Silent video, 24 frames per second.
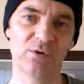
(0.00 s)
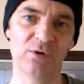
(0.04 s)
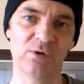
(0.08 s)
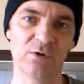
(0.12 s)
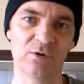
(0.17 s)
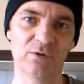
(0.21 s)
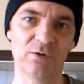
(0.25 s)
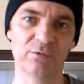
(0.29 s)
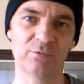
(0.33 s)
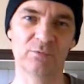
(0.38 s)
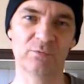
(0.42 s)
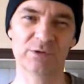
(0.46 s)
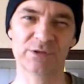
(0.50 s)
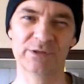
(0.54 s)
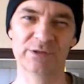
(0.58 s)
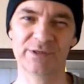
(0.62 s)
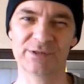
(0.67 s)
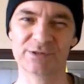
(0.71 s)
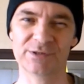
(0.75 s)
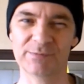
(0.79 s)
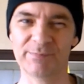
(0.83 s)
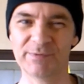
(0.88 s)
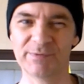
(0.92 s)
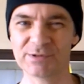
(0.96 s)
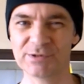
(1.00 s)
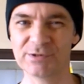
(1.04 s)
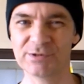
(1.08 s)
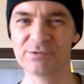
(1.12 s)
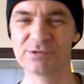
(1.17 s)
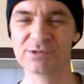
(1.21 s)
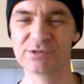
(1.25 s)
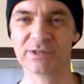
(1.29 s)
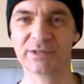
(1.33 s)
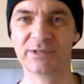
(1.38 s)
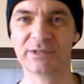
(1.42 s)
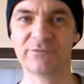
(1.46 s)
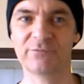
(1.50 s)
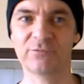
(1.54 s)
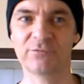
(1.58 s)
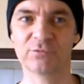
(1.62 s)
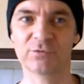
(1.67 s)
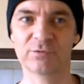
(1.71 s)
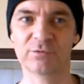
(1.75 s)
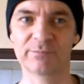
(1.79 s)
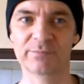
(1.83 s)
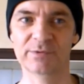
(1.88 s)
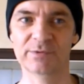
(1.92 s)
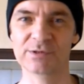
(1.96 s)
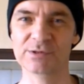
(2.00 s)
hot or it gets a bit too sunny for them.